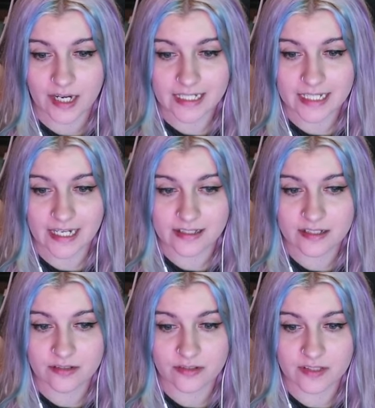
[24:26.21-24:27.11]
I can
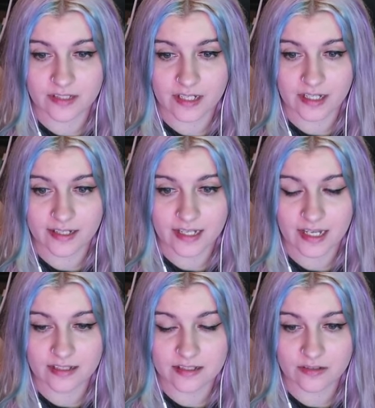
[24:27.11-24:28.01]
still use a 9. I
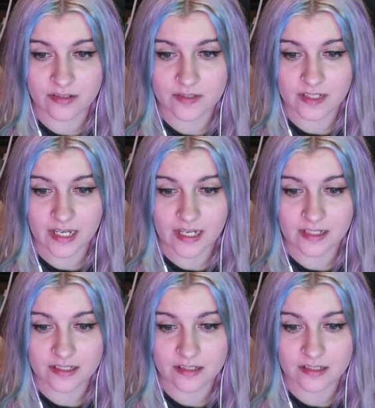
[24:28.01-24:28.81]
can still use an 8.